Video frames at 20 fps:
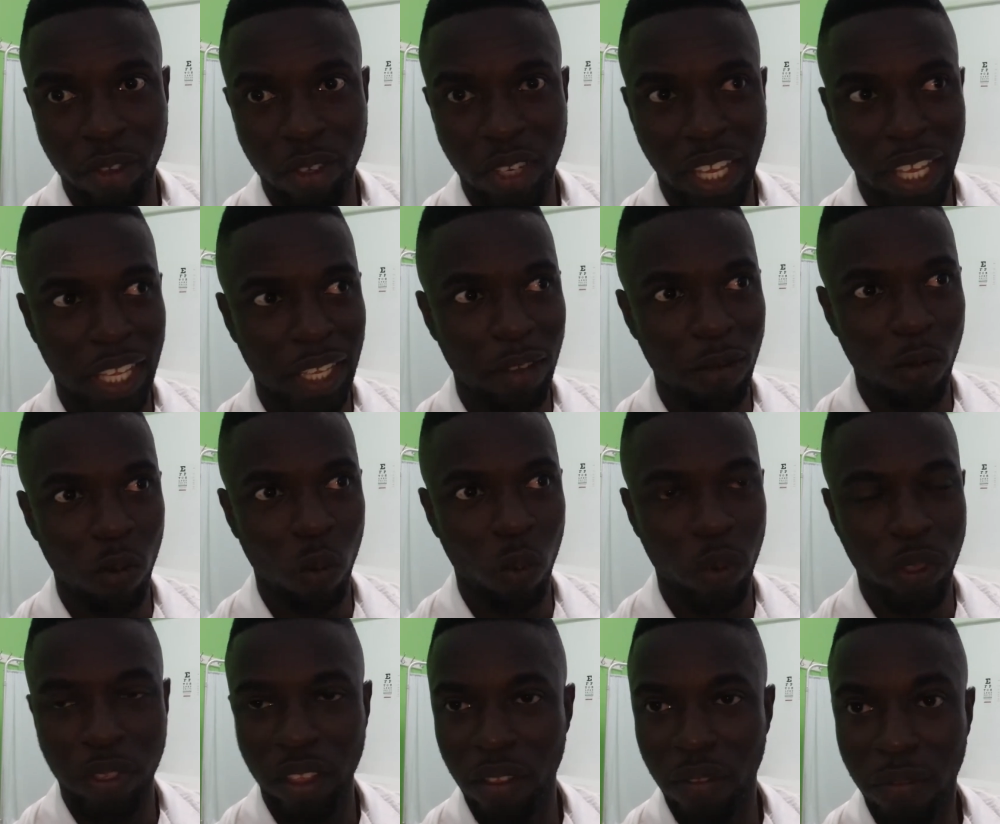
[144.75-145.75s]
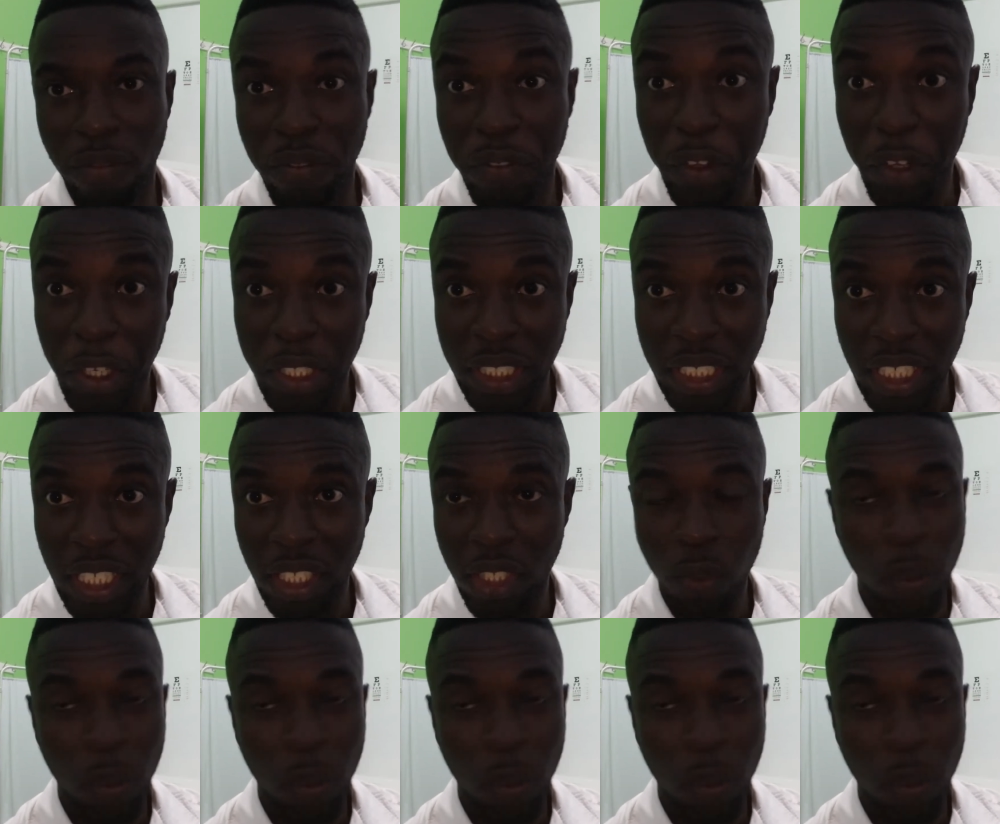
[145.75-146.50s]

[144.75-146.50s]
Like within 30,